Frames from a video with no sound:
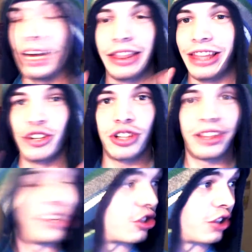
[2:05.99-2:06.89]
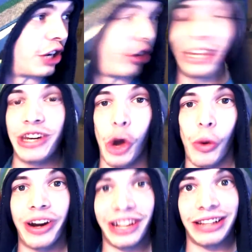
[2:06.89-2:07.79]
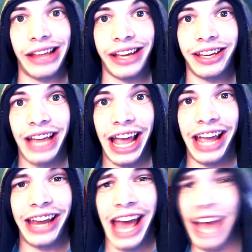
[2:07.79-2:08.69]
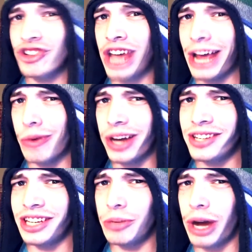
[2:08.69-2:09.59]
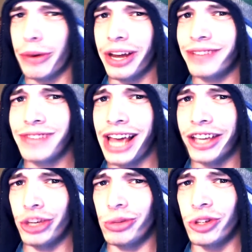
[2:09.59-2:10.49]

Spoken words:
There's literally nowhere to click. And hashtag YT. Why would I tag YouTube?